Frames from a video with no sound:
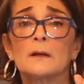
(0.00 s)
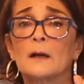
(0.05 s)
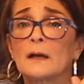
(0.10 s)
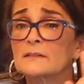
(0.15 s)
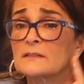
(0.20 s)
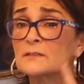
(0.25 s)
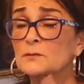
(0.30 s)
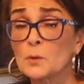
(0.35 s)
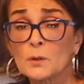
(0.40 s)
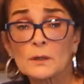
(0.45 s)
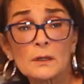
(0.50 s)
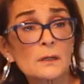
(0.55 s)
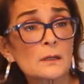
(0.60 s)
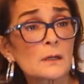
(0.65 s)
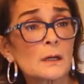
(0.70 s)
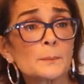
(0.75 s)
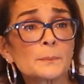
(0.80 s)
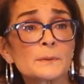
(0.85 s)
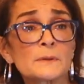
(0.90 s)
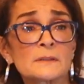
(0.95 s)
I snorted a
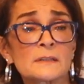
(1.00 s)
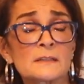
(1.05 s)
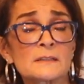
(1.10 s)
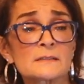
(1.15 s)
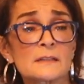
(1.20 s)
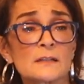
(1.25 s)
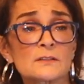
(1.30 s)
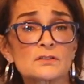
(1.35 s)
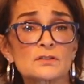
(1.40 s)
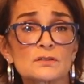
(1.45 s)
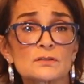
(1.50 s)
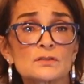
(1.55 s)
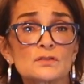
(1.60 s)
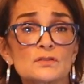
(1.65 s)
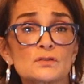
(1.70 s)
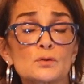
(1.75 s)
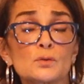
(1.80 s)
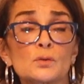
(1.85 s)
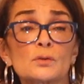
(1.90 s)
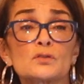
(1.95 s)
couple of things I shouldn't
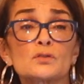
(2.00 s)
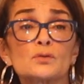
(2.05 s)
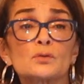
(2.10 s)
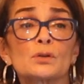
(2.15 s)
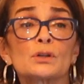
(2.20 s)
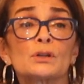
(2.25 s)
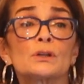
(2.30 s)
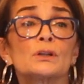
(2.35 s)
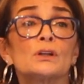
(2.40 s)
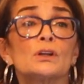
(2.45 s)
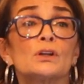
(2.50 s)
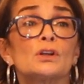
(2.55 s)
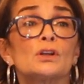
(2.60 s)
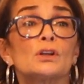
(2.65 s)
have snorted.